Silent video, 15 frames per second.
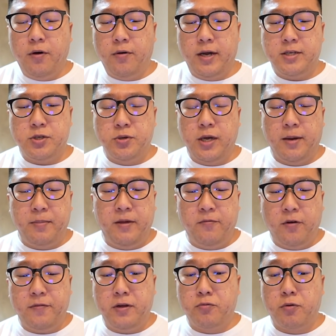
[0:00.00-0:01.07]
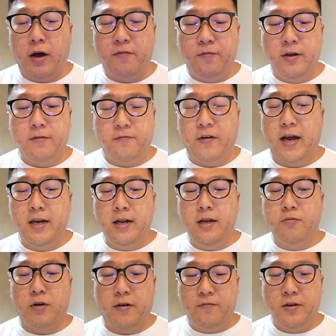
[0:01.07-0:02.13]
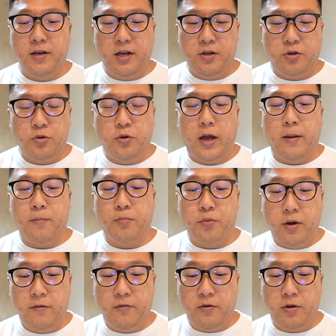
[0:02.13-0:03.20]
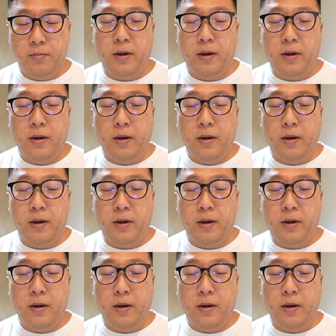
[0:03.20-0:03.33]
Alright, so yeah, evolving Rufflet, finally Rufflet into a Braviary,